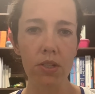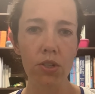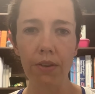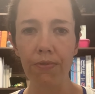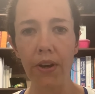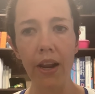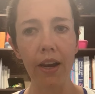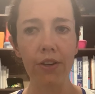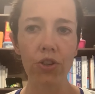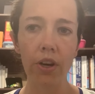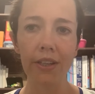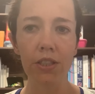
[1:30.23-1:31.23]
different
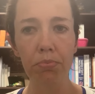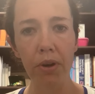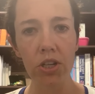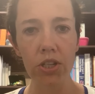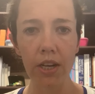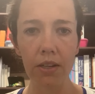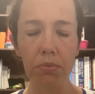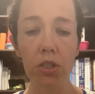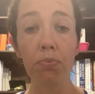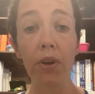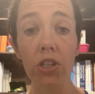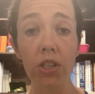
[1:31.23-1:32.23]
electronic
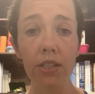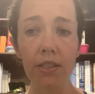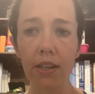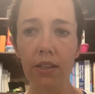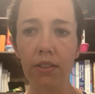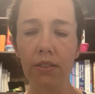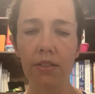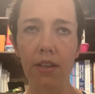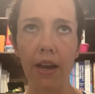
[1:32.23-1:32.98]
spreadsheet skills.